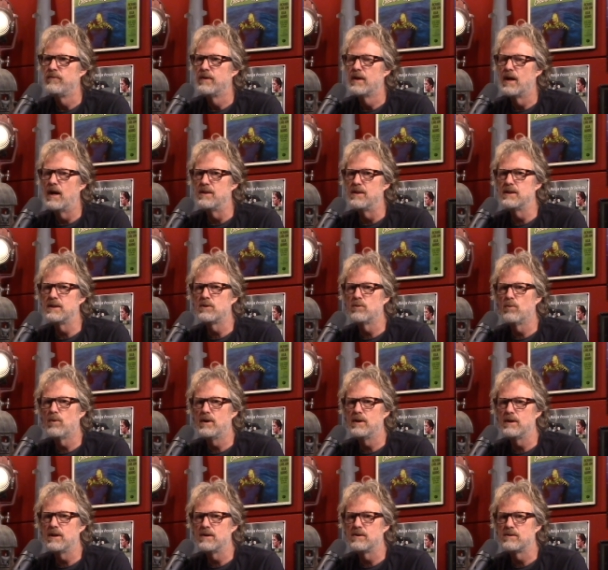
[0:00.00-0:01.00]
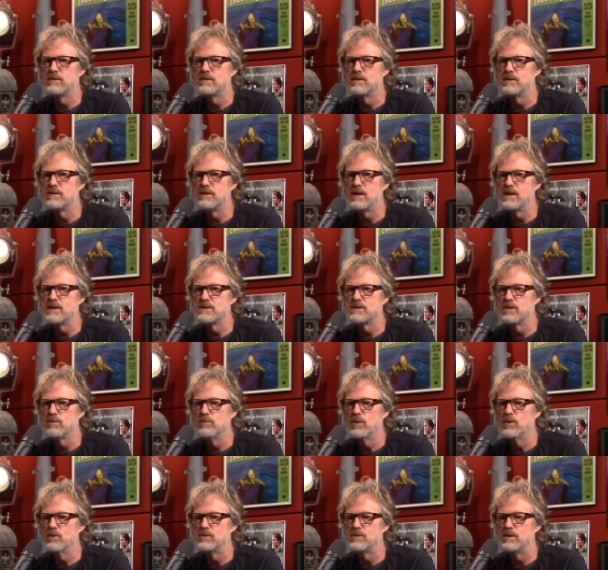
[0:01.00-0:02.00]
I think the one that's the
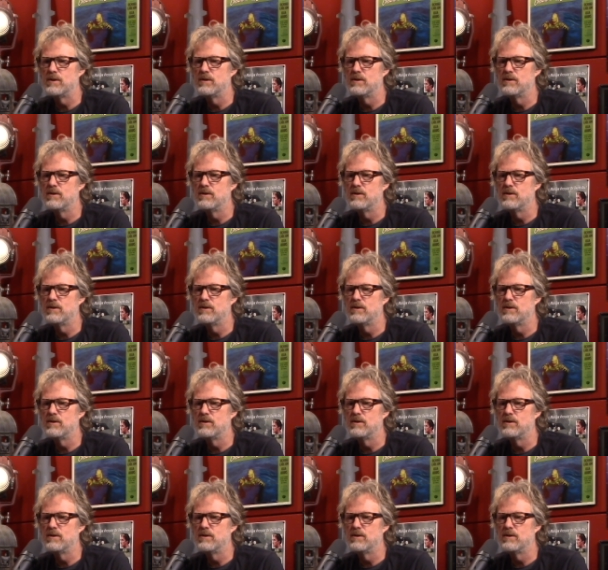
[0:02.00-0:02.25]
most